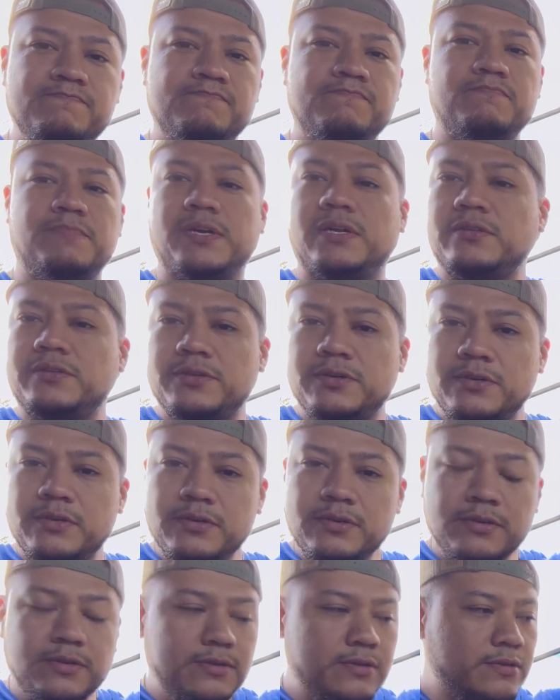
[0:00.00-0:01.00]
builder.
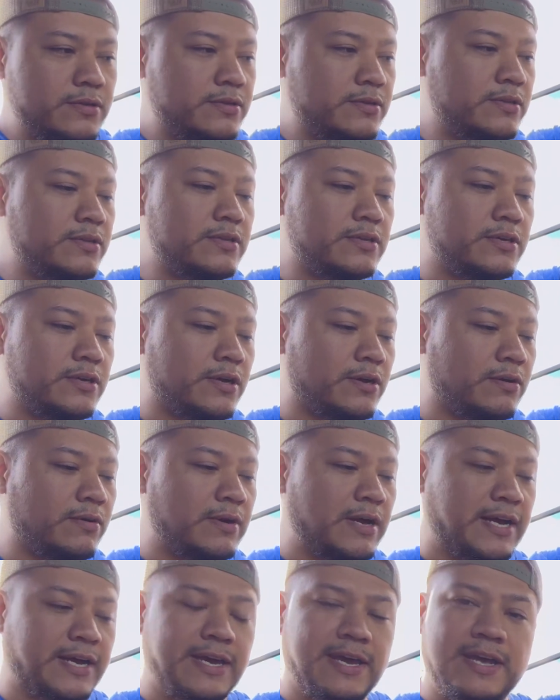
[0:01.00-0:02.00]
You know,
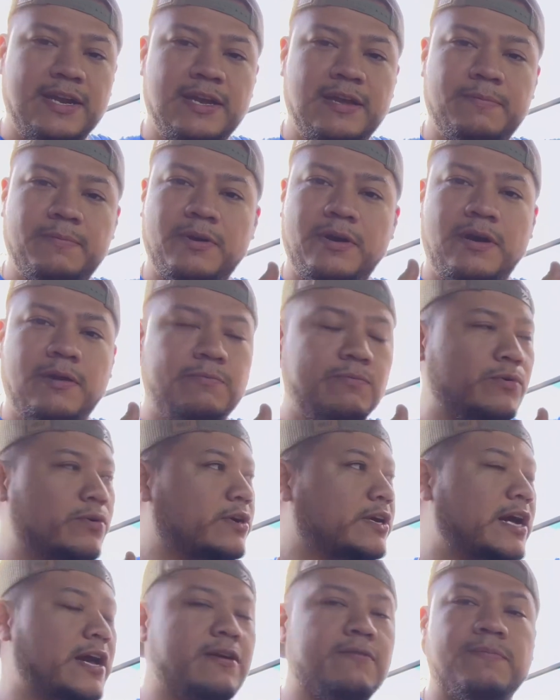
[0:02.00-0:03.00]
again, I
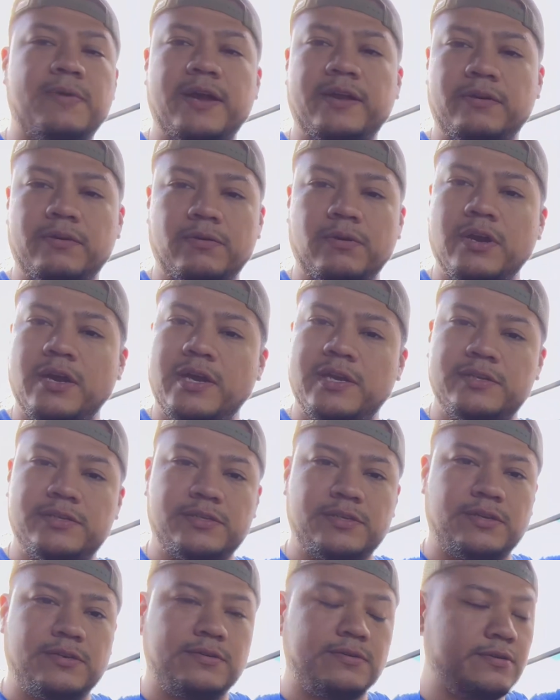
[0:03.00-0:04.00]
work out of my garage,
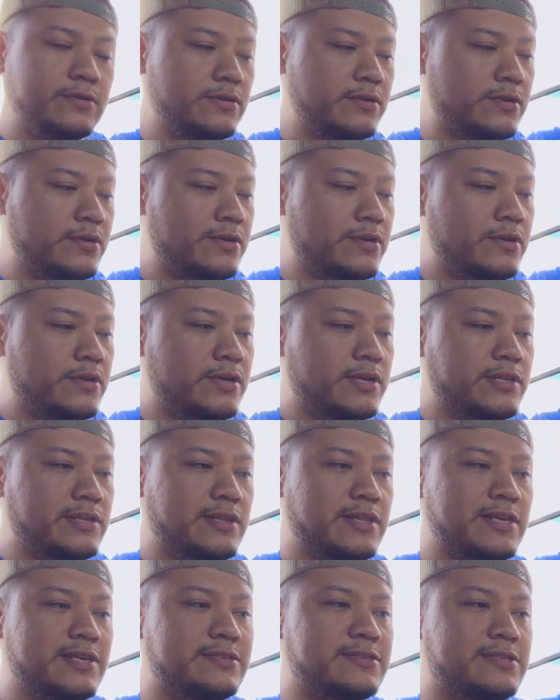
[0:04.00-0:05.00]
so
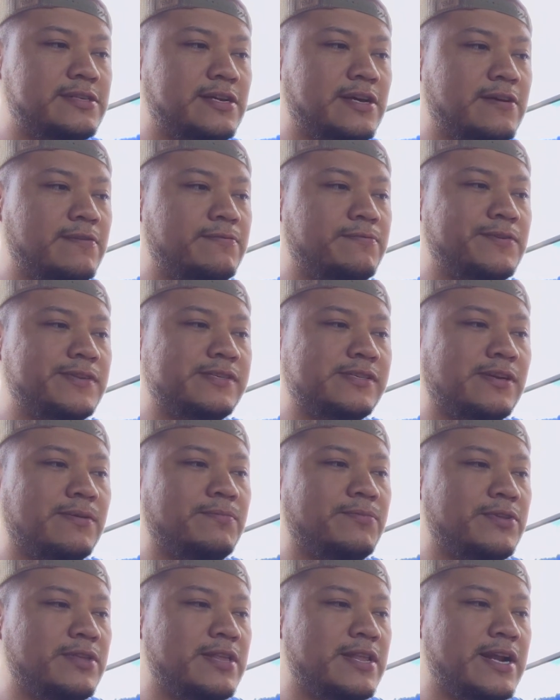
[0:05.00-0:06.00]
this stuff is
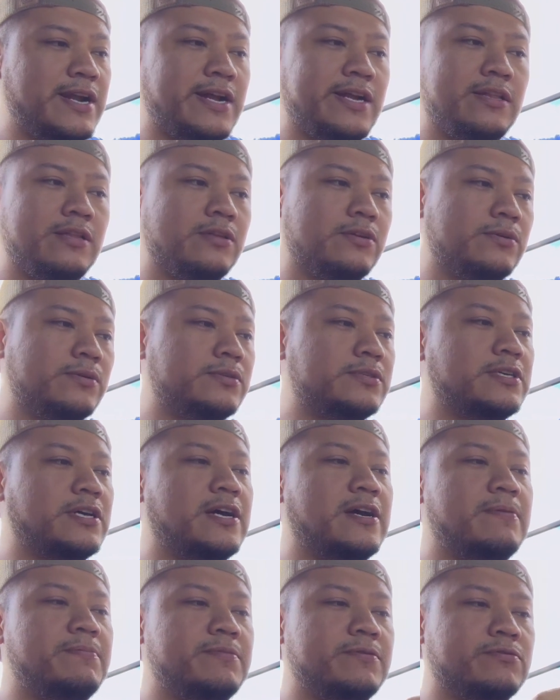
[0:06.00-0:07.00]
something that I looked
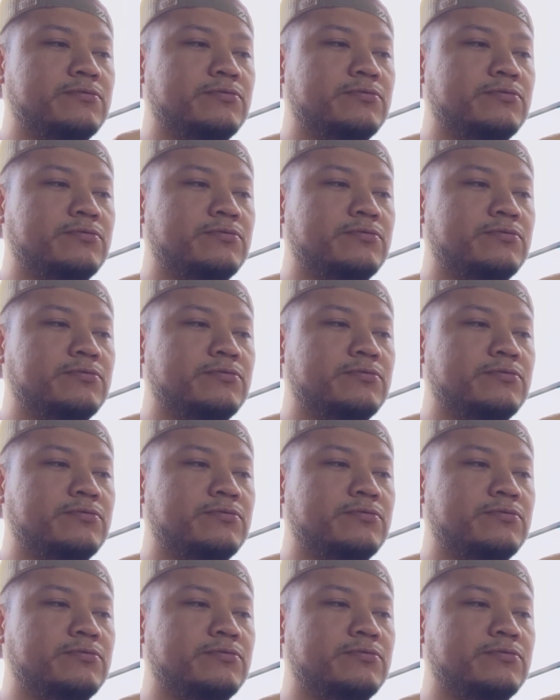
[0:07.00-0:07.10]
up and